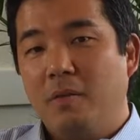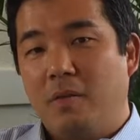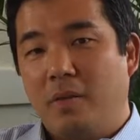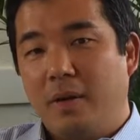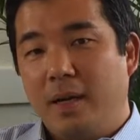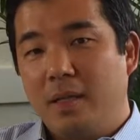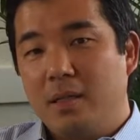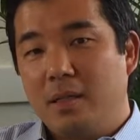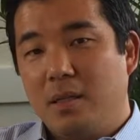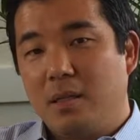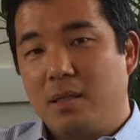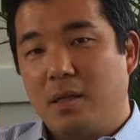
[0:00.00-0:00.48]

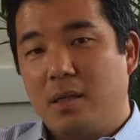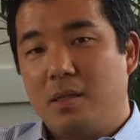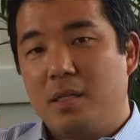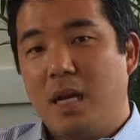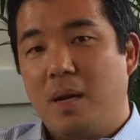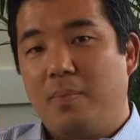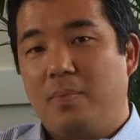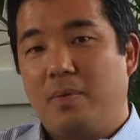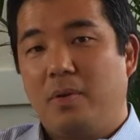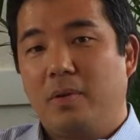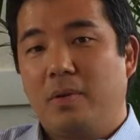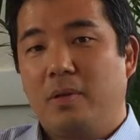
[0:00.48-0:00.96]
For instance, a
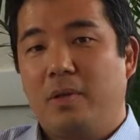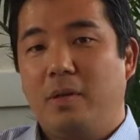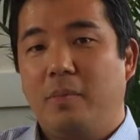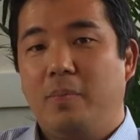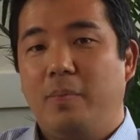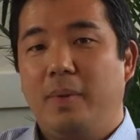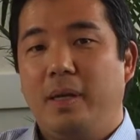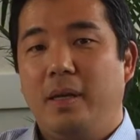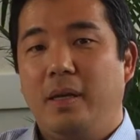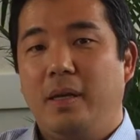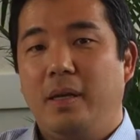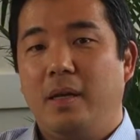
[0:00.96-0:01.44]
chaperone
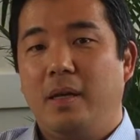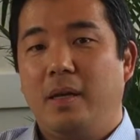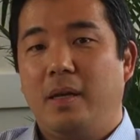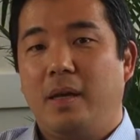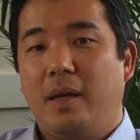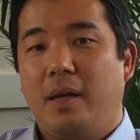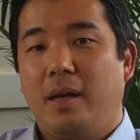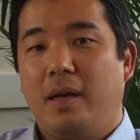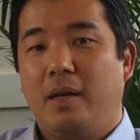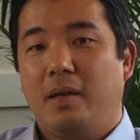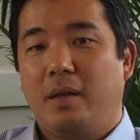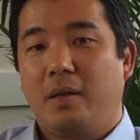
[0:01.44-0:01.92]
could
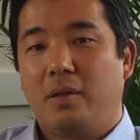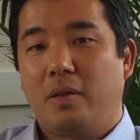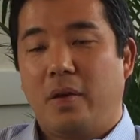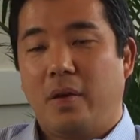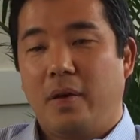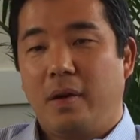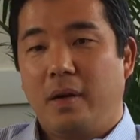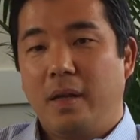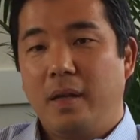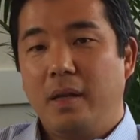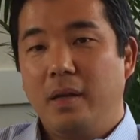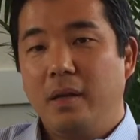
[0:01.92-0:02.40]
be an
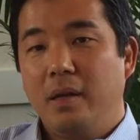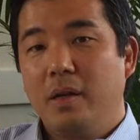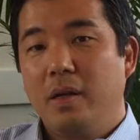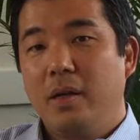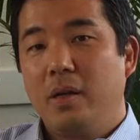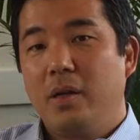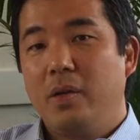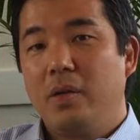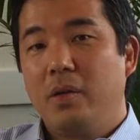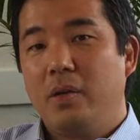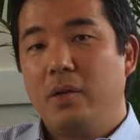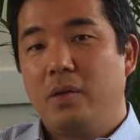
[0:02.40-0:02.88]
attorney,
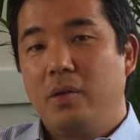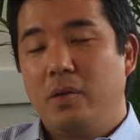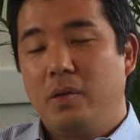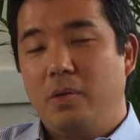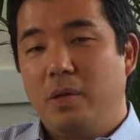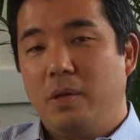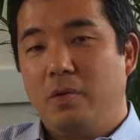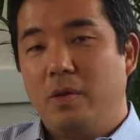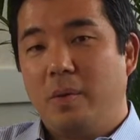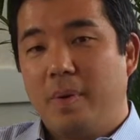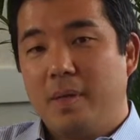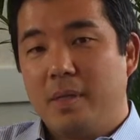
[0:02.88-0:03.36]

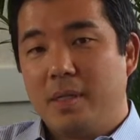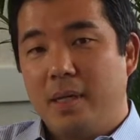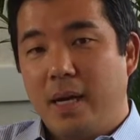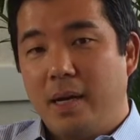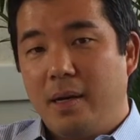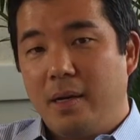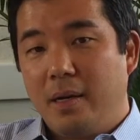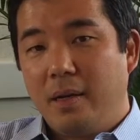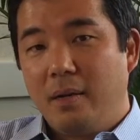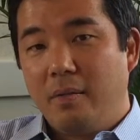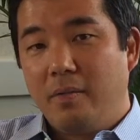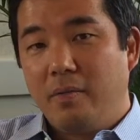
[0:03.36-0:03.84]
union
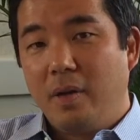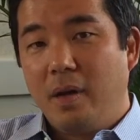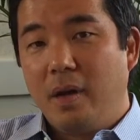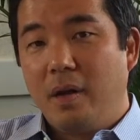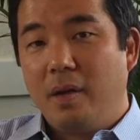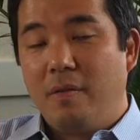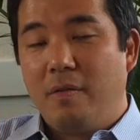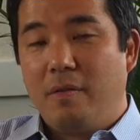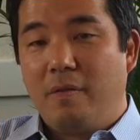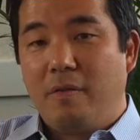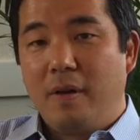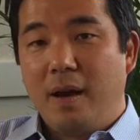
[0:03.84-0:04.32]
representative,
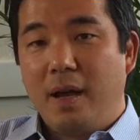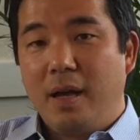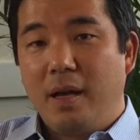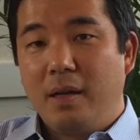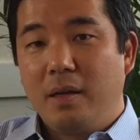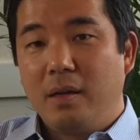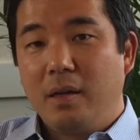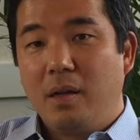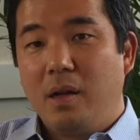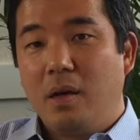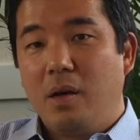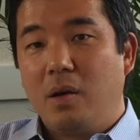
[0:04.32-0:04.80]

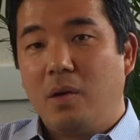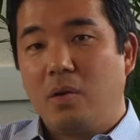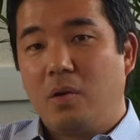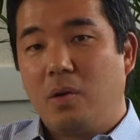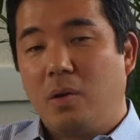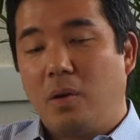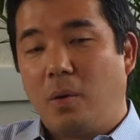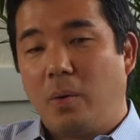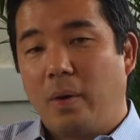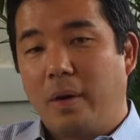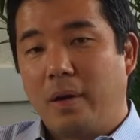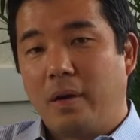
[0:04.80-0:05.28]
friend,
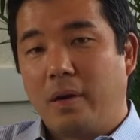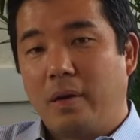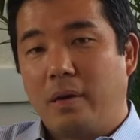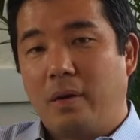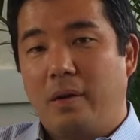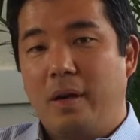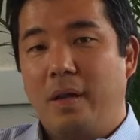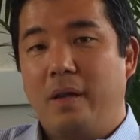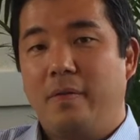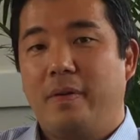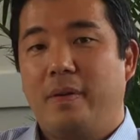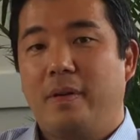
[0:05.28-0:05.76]
coworker,
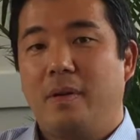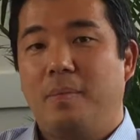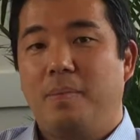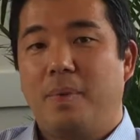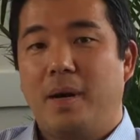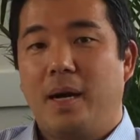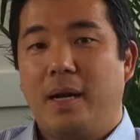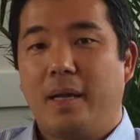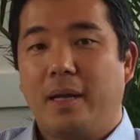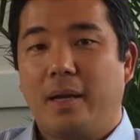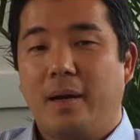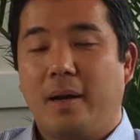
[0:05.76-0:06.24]
or even a
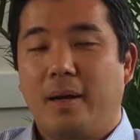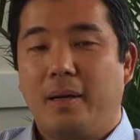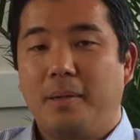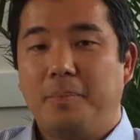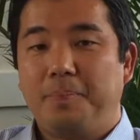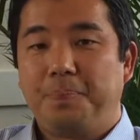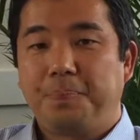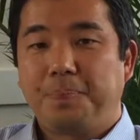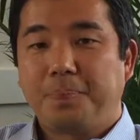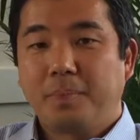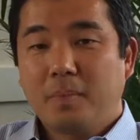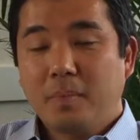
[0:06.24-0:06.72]

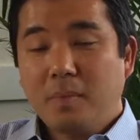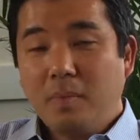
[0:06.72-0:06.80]
bodyguard.